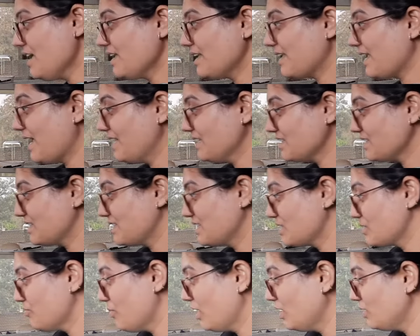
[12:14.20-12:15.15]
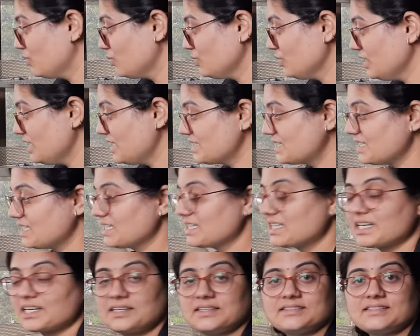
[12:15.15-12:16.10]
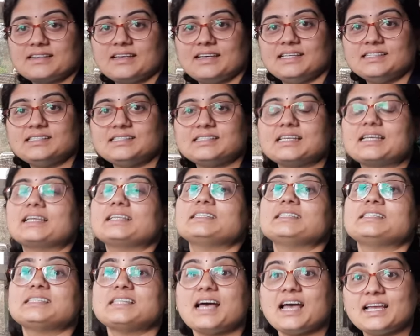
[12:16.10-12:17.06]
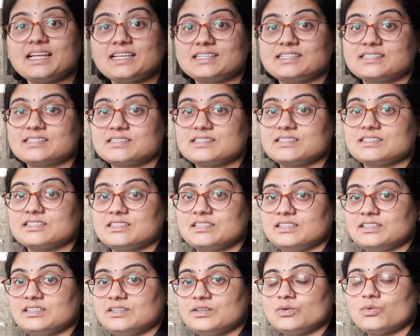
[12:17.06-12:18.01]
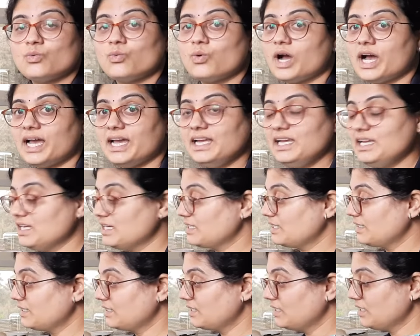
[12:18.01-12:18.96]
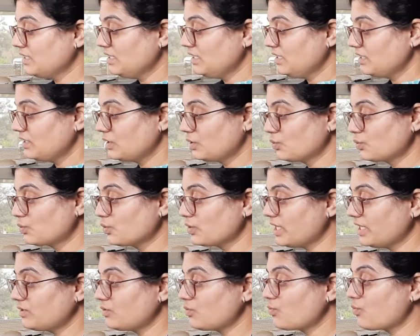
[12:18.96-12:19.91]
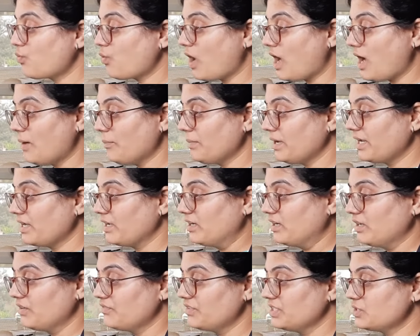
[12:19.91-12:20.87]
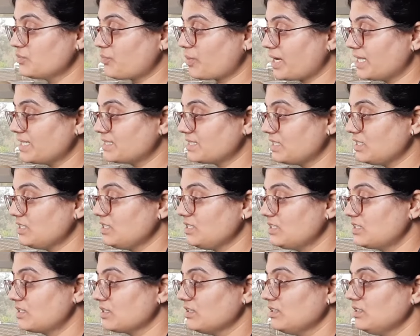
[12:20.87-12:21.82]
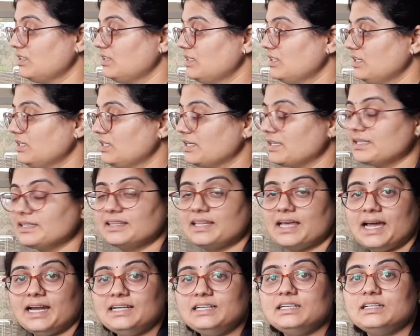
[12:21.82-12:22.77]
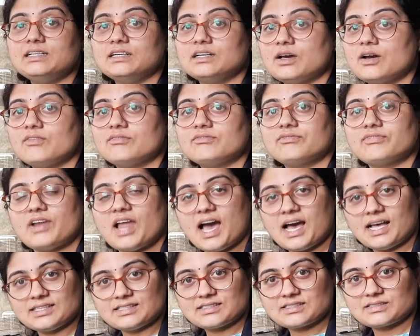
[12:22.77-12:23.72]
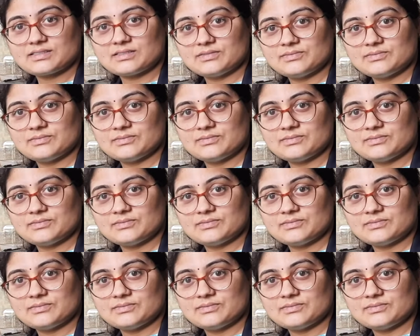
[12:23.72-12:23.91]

Yes, this balloon is increases in size. Why? Due to that warm air which present in that flask.